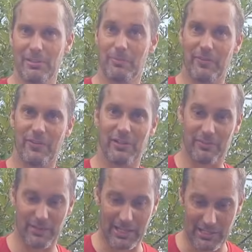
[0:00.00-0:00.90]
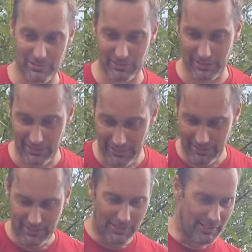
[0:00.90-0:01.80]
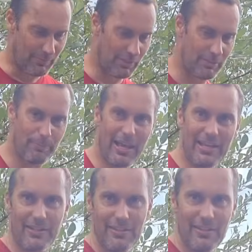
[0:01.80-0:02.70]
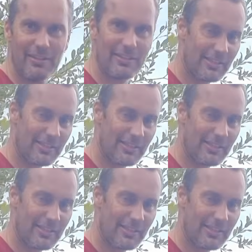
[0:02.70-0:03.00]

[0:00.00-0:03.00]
preferred way actually. It worked better than